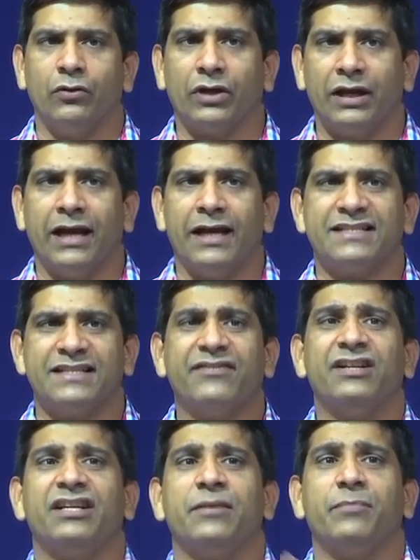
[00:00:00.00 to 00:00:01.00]
looking at
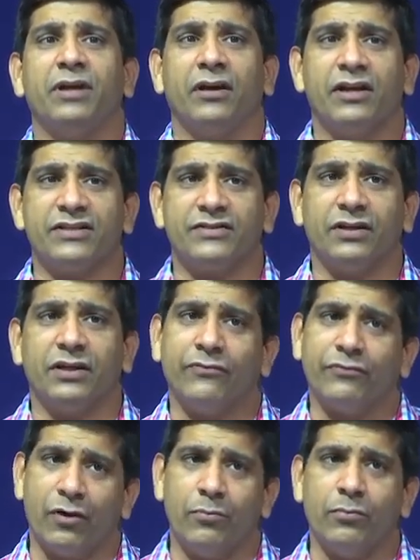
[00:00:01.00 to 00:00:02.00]
several DPRs
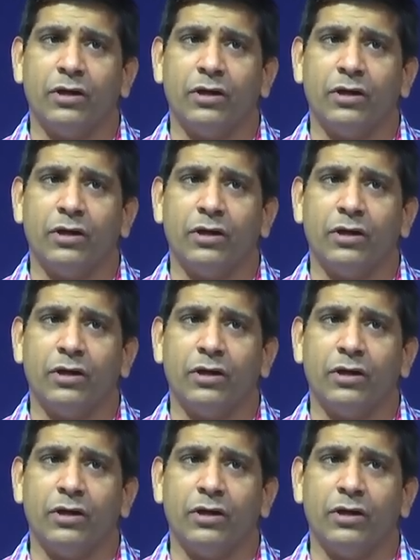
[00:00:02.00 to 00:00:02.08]
from